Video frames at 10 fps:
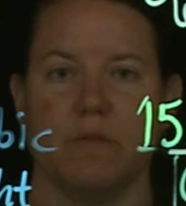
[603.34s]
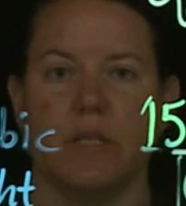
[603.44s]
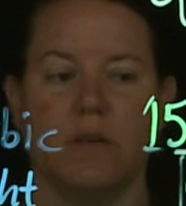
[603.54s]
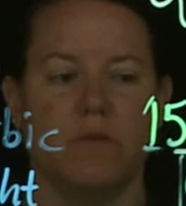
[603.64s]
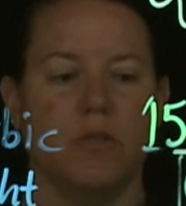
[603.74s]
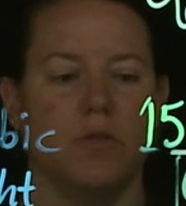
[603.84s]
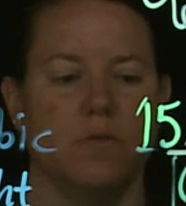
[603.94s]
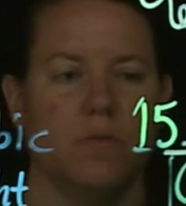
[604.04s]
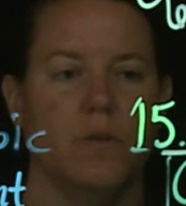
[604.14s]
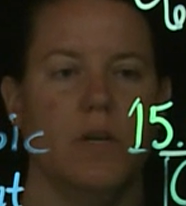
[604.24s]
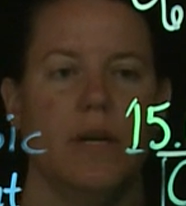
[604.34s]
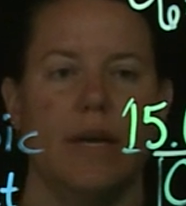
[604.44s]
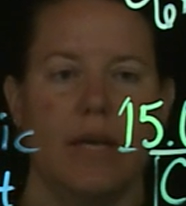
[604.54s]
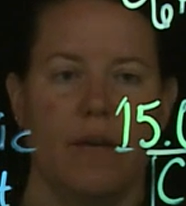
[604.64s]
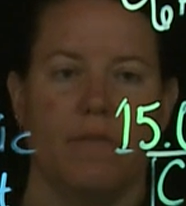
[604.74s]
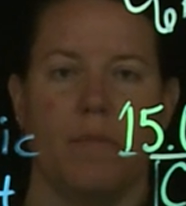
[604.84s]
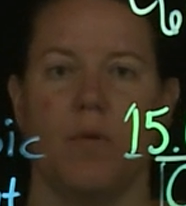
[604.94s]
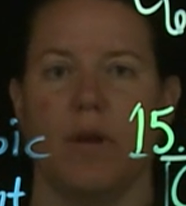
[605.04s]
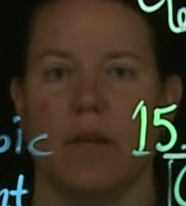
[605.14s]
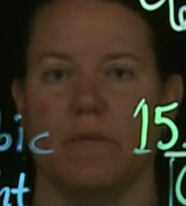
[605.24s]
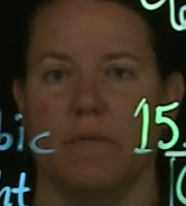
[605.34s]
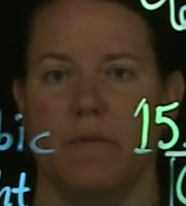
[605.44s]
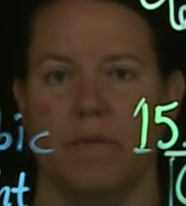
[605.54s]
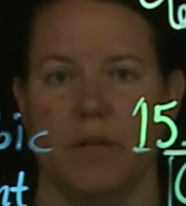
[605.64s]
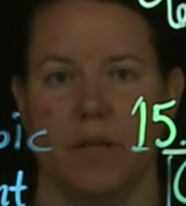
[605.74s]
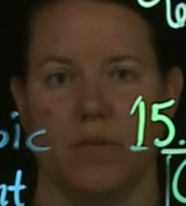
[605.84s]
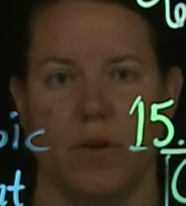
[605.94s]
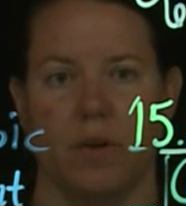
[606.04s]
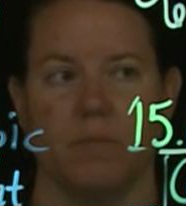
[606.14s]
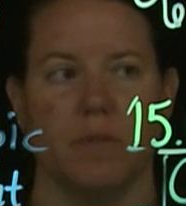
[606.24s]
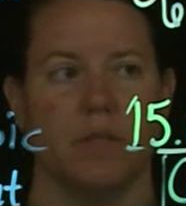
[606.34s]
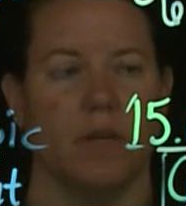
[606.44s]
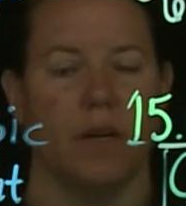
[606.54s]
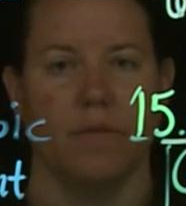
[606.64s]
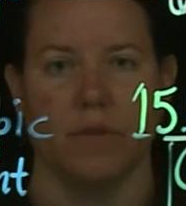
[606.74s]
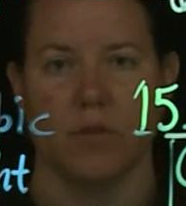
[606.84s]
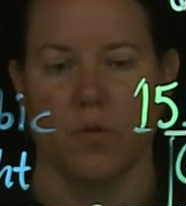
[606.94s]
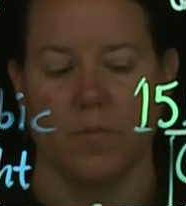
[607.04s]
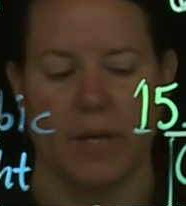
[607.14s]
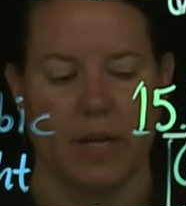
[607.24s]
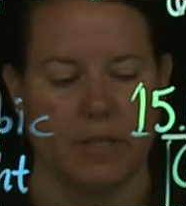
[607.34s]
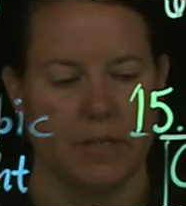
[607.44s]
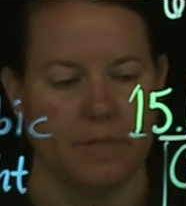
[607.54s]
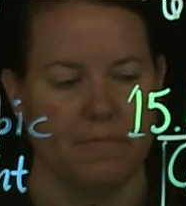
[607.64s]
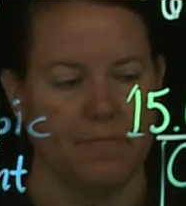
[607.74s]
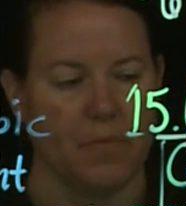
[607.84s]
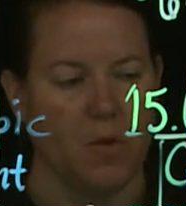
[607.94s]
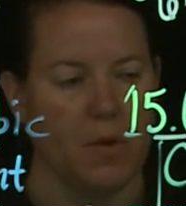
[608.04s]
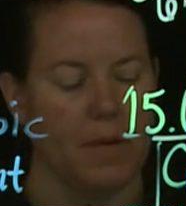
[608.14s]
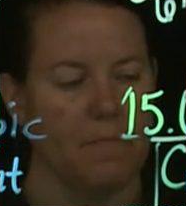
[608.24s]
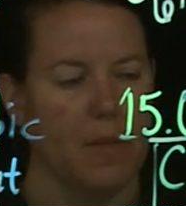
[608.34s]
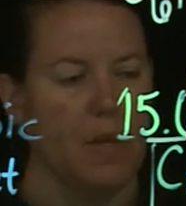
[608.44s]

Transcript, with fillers: CO2 if I'm only given 15 grams of ascorbic acid. Okay.